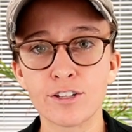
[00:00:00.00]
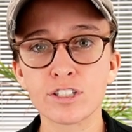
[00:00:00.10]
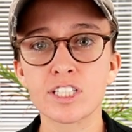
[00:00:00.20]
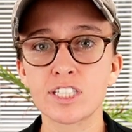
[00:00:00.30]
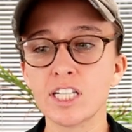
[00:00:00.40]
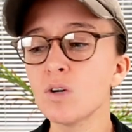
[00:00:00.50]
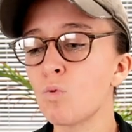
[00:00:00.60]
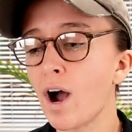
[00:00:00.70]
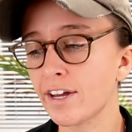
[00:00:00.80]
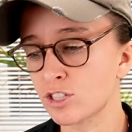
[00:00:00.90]
You're gonna see
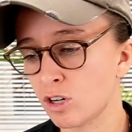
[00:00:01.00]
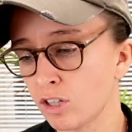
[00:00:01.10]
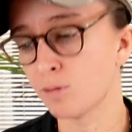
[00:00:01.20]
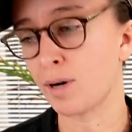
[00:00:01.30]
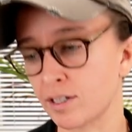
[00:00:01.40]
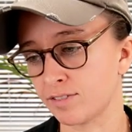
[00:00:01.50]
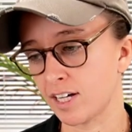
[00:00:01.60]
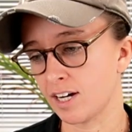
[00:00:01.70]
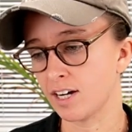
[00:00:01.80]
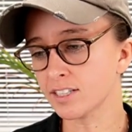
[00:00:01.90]
why it's called the
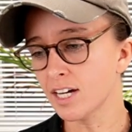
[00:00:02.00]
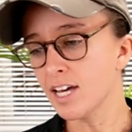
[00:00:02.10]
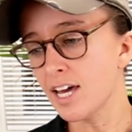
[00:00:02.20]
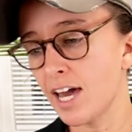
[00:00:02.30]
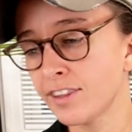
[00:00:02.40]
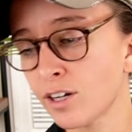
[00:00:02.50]
butterfly hug, and